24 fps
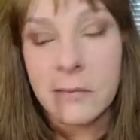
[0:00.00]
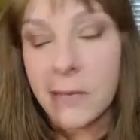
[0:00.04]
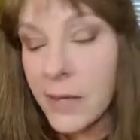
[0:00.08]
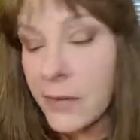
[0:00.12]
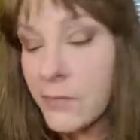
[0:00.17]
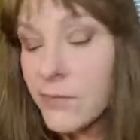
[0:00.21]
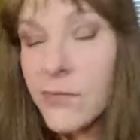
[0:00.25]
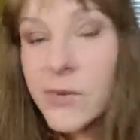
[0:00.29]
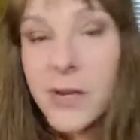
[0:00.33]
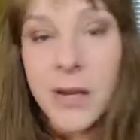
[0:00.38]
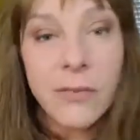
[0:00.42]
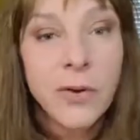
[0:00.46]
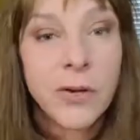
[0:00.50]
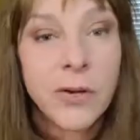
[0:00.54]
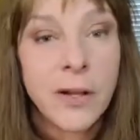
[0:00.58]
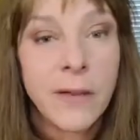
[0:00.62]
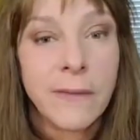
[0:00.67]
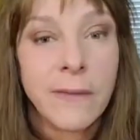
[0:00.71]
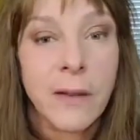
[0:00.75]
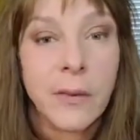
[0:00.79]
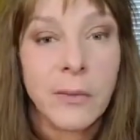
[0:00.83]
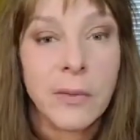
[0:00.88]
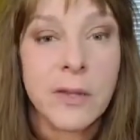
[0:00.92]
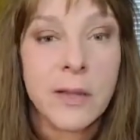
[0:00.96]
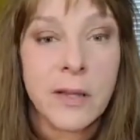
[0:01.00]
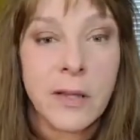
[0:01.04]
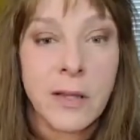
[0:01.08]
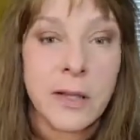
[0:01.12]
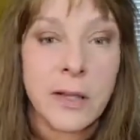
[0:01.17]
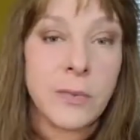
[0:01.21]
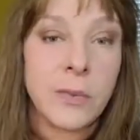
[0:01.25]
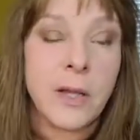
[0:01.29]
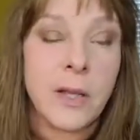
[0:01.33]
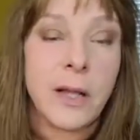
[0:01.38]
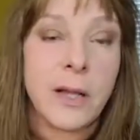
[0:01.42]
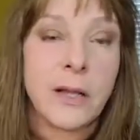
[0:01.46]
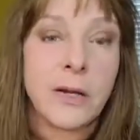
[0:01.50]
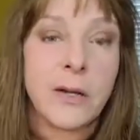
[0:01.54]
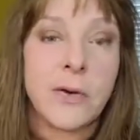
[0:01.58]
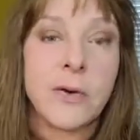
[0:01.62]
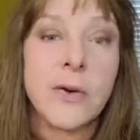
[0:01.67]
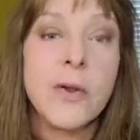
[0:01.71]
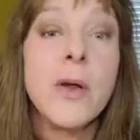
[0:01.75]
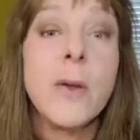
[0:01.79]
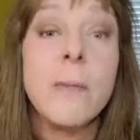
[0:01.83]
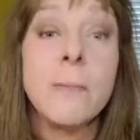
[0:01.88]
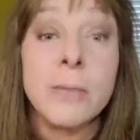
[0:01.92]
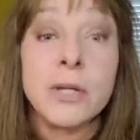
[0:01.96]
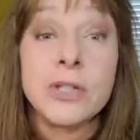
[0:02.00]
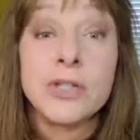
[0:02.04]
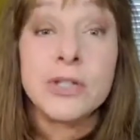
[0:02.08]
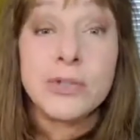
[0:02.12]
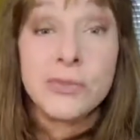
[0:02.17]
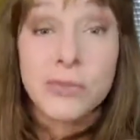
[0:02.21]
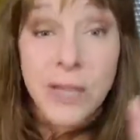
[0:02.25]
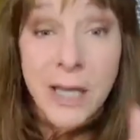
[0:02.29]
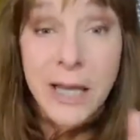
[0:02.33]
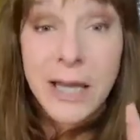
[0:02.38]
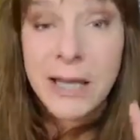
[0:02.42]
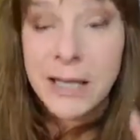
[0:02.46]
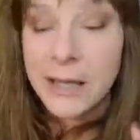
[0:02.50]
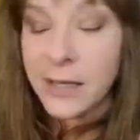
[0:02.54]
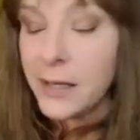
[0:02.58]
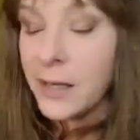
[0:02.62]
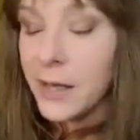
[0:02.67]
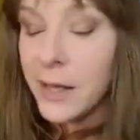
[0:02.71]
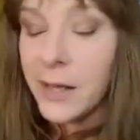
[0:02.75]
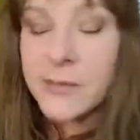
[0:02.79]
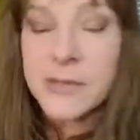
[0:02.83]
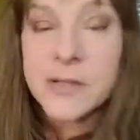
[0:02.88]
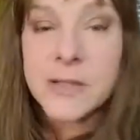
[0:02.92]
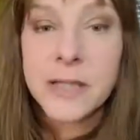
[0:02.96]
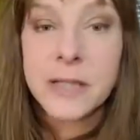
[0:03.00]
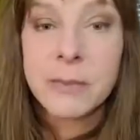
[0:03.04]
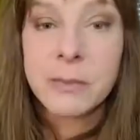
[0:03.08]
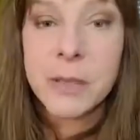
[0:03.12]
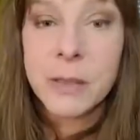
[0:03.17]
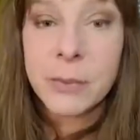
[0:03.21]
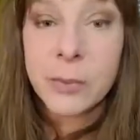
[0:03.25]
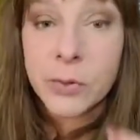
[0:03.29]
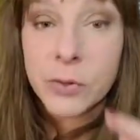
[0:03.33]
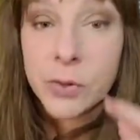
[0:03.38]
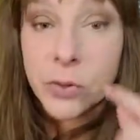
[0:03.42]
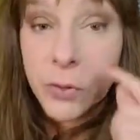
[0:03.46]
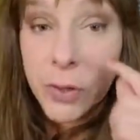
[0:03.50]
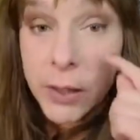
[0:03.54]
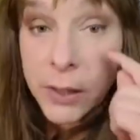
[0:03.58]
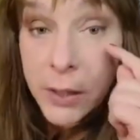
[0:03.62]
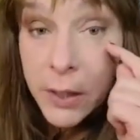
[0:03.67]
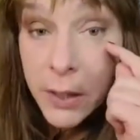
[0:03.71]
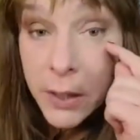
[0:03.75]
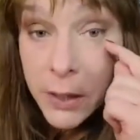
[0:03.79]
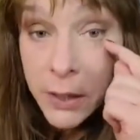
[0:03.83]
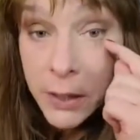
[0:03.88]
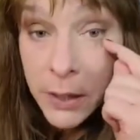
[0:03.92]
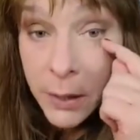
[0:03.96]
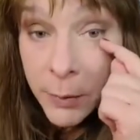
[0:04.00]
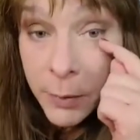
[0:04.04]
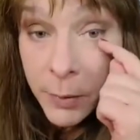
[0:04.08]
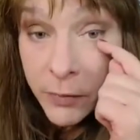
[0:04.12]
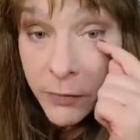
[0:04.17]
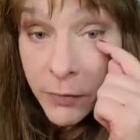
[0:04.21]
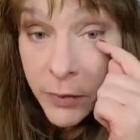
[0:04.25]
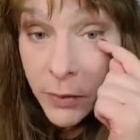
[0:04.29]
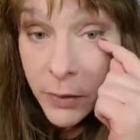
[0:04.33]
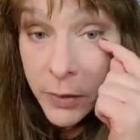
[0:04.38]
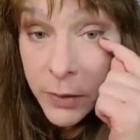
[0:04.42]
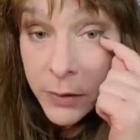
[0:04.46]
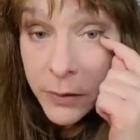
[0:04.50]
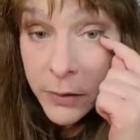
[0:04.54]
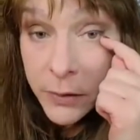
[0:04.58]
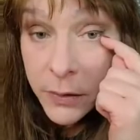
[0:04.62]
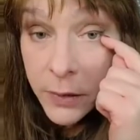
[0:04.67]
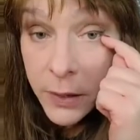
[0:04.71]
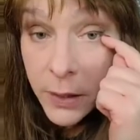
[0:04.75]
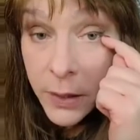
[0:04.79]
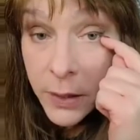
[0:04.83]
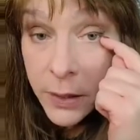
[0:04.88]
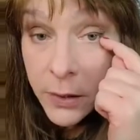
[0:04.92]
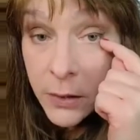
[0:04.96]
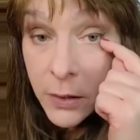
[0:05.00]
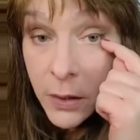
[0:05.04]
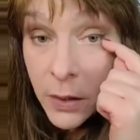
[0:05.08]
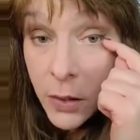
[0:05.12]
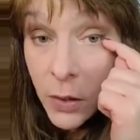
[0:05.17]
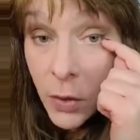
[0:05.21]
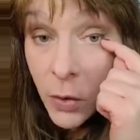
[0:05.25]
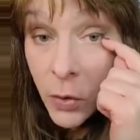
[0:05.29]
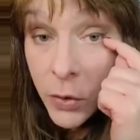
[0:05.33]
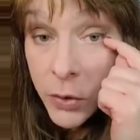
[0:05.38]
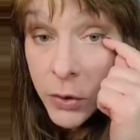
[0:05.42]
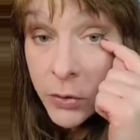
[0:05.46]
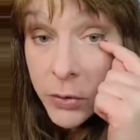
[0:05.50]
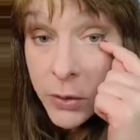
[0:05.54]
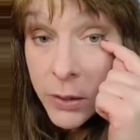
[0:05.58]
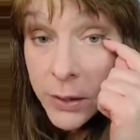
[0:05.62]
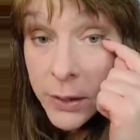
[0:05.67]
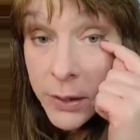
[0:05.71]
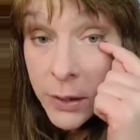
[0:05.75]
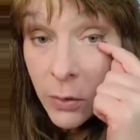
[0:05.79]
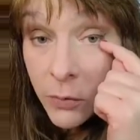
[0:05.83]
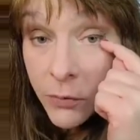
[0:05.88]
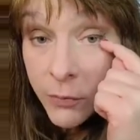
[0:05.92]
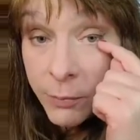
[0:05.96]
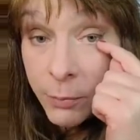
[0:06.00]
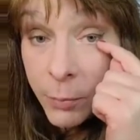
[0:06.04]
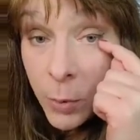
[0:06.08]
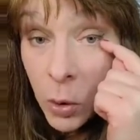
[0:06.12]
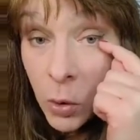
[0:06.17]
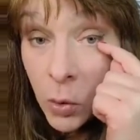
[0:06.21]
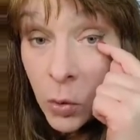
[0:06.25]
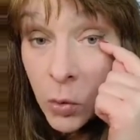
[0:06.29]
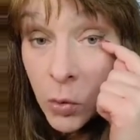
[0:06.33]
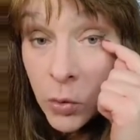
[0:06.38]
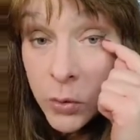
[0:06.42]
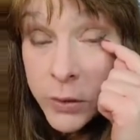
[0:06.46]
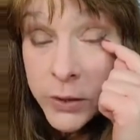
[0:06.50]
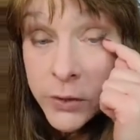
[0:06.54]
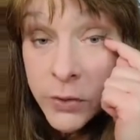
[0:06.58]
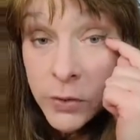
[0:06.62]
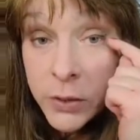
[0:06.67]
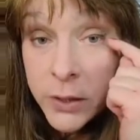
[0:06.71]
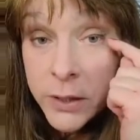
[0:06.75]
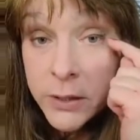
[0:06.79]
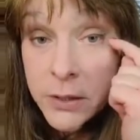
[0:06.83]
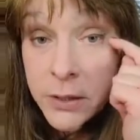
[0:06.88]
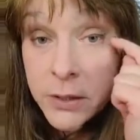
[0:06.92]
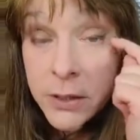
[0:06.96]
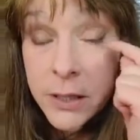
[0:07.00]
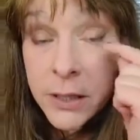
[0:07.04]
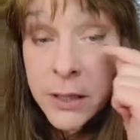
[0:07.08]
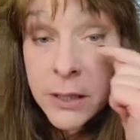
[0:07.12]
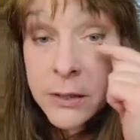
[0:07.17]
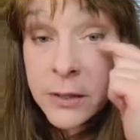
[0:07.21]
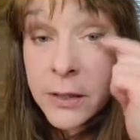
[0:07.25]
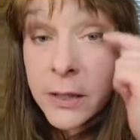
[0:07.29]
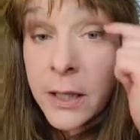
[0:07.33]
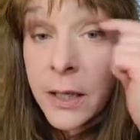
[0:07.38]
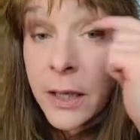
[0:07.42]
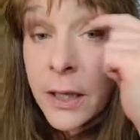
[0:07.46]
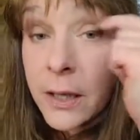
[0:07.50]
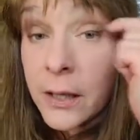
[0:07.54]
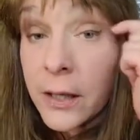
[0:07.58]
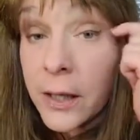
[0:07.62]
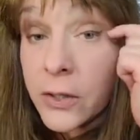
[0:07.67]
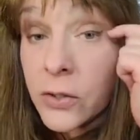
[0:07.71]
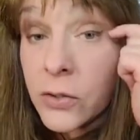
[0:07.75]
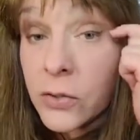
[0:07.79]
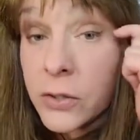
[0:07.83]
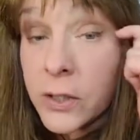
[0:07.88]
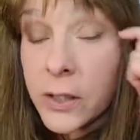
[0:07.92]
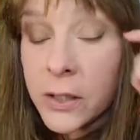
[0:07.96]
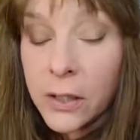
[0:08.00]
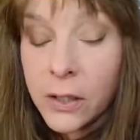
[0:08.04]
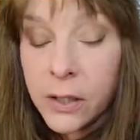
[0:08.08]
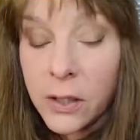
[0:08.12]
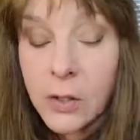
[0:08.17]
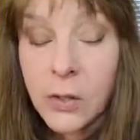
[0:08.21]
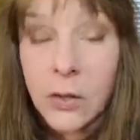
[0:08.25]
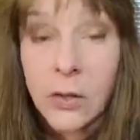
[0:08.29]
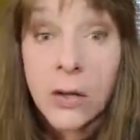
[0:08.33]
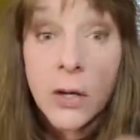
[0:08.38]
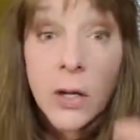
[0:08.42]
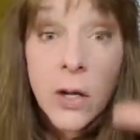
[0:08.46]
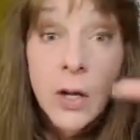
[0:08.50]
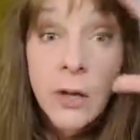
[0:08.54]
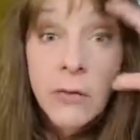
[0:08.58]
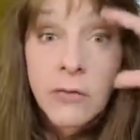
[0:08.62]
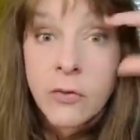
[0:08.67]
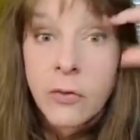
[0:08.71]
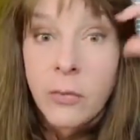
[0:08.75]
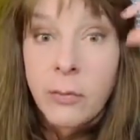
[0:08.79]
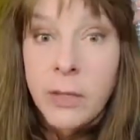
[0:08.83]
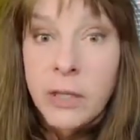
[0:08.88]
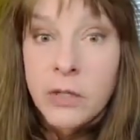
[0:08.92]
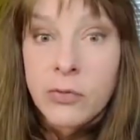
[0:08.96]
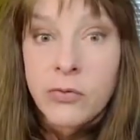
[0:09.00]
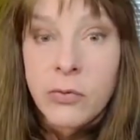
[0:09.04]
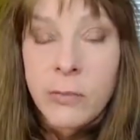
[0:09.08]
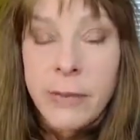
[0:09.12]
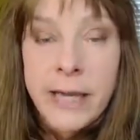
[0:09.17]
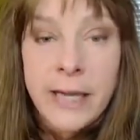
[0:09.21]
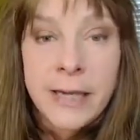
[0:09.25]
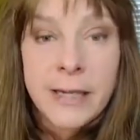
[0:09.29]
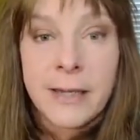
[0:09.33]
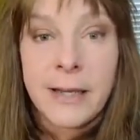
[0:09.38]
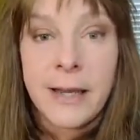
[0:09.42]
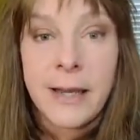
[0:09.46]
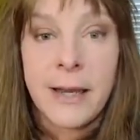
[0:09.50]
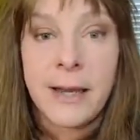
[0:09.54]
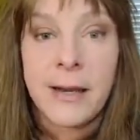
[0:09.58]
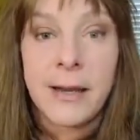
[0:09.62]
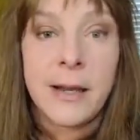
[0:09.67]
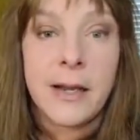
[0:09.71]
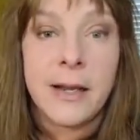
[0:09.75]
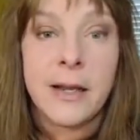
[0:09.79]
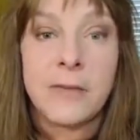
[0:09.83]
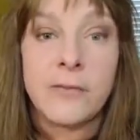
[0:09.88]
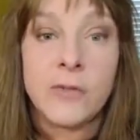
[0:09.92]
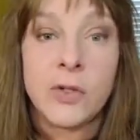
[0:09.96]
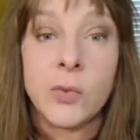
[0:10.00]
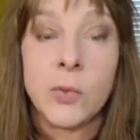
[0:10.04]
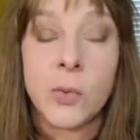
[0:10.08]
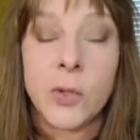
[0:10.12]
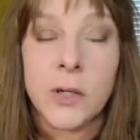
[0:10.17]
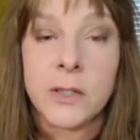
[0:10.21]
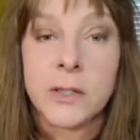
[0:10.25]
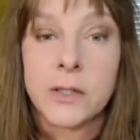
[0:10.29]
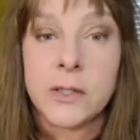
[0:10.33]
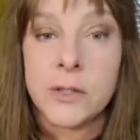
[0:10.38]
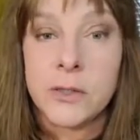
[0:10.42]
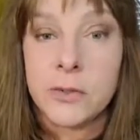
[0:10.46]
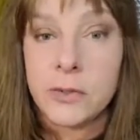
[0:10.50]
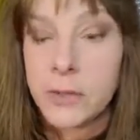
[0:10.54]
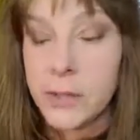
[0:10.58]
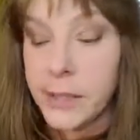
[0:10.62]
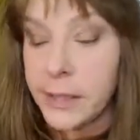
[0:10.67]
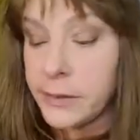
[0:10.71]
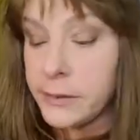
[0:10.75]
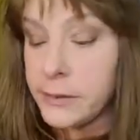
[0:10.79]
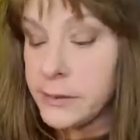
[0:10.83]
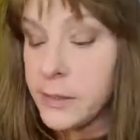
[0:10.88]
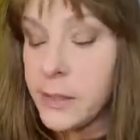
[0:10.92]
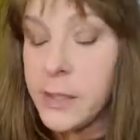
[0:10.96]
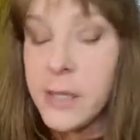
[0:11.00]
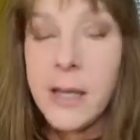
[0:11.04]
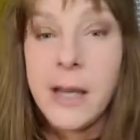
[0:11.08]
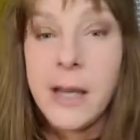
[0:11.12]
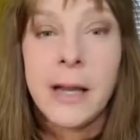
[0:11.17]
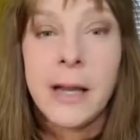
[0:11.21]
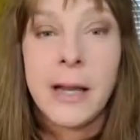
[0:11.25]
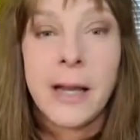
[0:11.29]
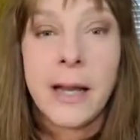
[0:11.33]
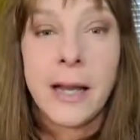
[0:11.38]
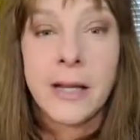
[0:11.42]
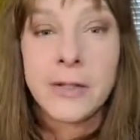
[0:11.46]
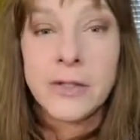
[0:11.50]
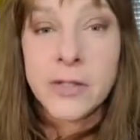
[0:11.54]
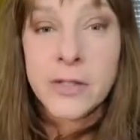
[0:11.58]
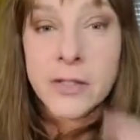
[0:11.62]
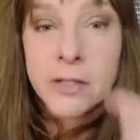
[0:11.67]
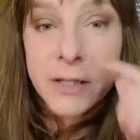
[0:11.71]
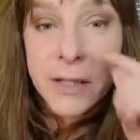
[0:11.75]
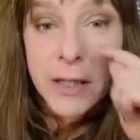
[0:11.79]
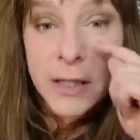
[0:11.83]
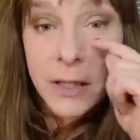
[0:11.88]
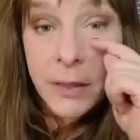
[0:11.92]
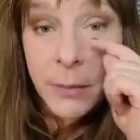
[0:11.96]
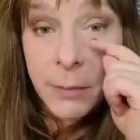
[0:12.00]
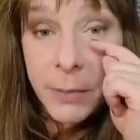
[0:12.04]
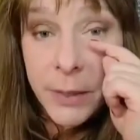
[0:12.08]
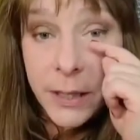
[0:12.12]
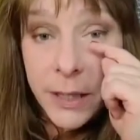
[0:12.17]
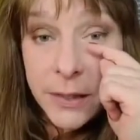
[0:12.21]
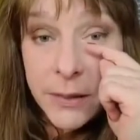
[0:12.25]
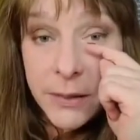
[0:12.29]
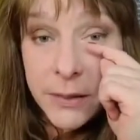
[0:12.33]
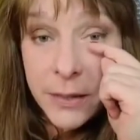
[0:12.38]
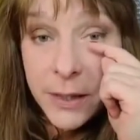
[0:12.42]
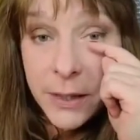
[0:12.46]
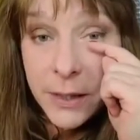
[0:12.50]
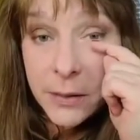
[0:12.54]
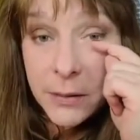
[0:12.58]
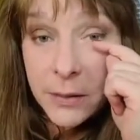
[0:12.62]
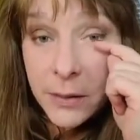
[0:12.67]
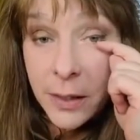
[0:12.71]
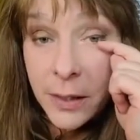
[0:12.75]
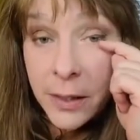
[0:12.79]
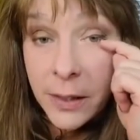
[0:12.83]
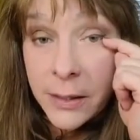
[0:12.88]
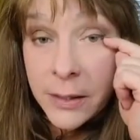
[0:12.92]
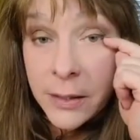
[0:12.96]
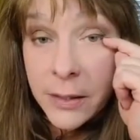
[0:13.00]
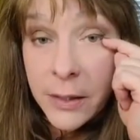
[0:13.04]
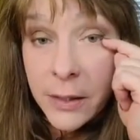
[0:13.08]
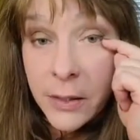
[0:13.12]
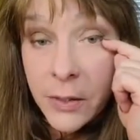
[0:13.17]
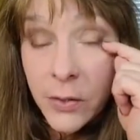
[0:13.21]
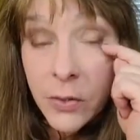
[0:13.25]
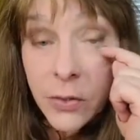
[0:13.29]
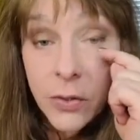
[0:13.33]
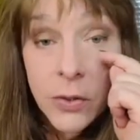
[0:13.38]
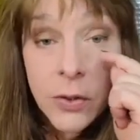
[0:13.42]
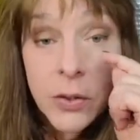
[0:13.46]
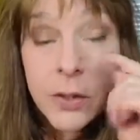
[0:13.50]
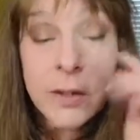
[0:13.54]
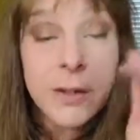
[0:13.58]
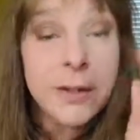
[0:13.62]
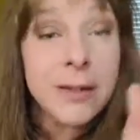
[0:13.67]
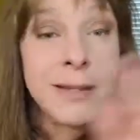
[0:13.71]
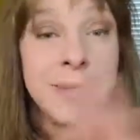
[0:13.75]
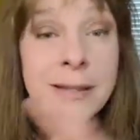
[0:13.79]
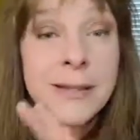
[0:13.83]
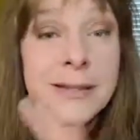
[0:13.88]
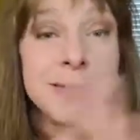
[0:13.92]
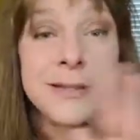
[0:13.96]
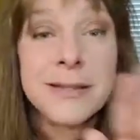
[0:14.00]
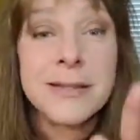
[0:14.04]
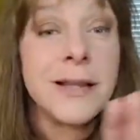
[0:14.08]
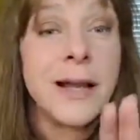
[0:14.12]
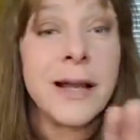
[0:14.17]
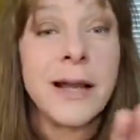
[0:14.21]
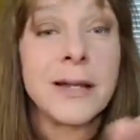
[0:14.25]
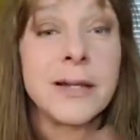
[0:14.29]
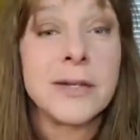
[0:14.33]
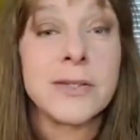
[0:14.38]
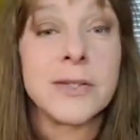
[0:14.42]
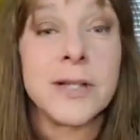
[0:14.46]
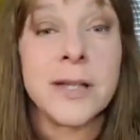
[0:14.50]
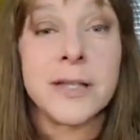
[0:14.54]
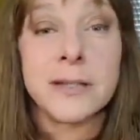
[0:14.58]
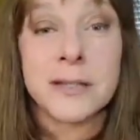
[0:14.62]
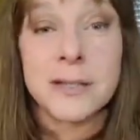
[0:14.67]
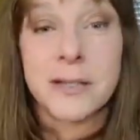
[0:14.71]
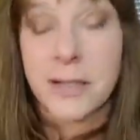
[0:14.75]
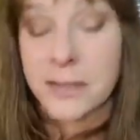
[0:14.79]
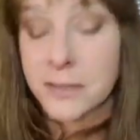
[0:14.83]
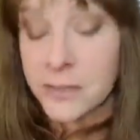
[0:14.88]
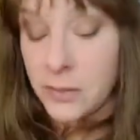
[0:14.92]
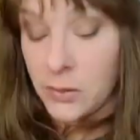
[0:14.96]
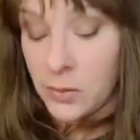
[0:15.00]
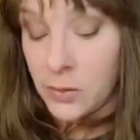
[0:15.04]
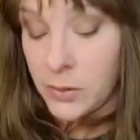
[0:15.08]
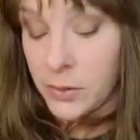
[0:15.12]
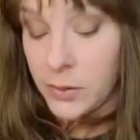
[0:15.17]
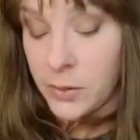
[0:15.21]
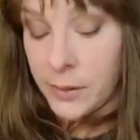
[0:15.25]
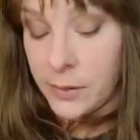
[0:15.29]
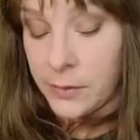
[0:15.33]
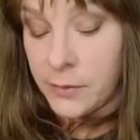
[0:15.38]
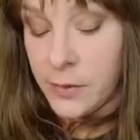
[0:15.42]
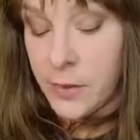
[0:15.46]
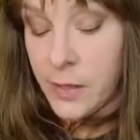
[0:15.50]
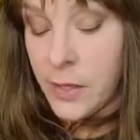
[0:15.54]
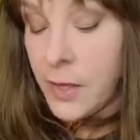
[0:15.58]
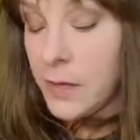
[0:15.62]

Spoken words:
I've never done that with a liquid liner, but you can, I've seen people do it. Keep it very thin, or you can go bold as you get to the end again, like you did here for a big dramatic cat eye if you wanted to do that. I just think a big thick line here is it doesn't look good.